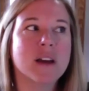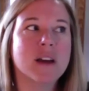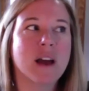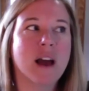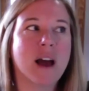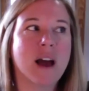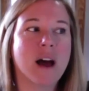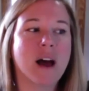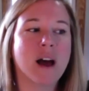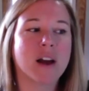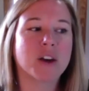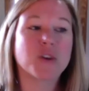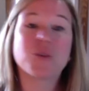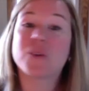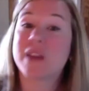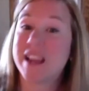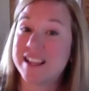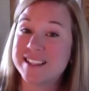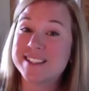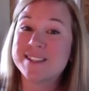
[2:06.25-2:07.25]
uh,
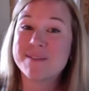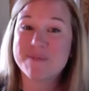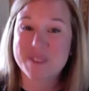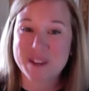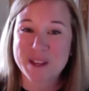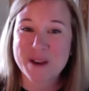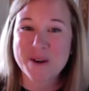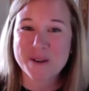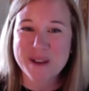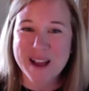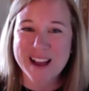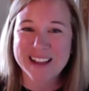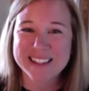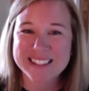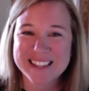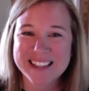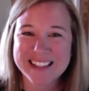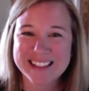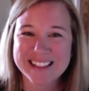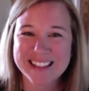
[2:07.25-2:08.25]
create some video content